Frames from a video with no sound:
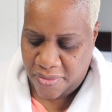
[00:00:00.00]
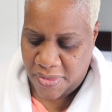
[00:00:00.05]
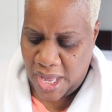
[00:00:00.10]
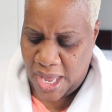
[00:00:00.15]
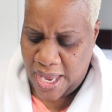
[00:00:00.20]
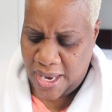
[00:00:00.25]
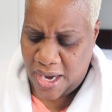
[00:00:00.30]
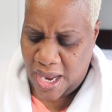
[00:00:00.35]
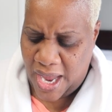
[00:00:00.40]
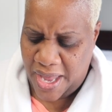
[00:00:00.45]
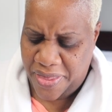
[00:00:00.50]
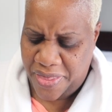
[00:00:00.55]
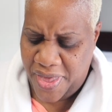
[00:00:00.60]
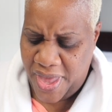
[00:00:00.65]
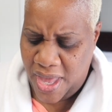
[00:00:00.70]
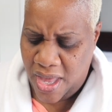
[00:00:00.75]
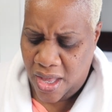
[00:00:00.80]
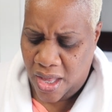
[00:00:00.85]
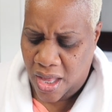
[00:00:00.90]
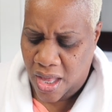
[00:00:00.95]
And I
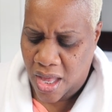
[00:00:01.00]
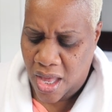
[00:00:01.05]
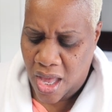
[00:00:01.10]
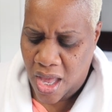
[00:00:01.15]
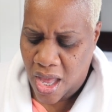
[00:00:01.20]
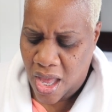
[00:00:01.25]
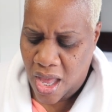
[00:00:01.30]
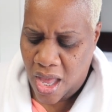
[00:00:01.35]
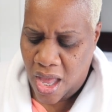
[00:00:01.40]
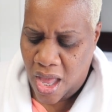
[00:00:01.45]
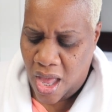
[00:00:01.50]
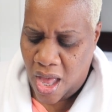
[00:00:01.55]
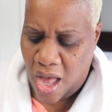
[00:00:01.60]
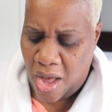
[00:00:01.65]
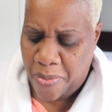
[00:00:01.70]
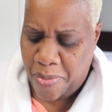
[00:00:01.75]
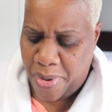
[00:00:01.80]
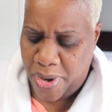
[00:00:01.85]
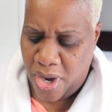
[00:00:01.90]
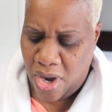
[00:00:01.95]
think
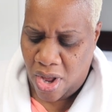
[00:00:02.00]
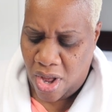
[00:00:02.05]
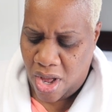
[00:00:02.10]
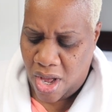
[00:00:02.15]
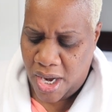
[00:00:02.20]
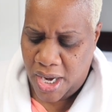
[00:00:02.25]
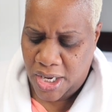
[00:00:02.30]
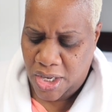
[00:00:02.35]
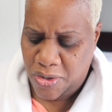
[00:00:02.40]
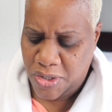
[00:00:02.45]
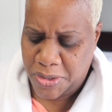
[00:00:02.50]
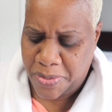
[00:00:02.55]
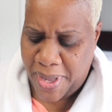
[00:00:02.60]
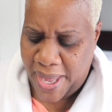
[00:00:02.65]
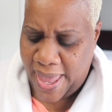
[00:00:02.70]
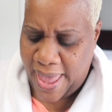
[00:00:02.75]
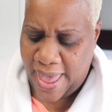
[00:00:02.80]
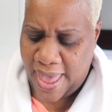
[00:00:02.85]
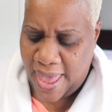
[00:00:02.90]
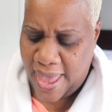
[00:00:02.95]
I'll put it on and use my
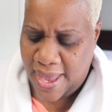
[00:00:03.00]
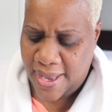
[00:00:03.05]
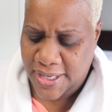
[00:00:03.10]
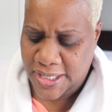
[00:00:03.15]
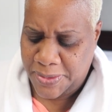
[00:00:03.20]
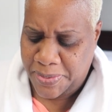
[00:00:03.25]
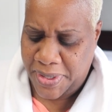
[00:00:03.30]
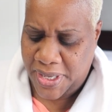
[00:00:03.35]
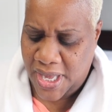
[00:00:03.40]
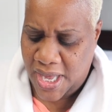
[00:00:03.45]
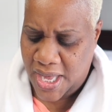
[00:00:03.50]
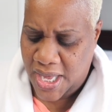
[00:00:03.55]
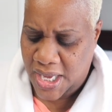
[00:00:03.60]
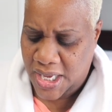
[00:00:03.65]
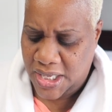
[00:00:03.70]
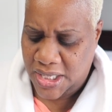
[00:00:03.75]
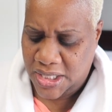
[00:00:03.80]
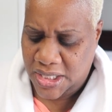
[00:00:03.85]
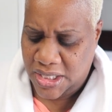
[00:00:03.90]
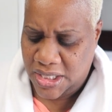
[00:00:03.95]
hands
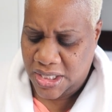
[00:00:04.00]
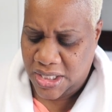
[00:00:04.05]
because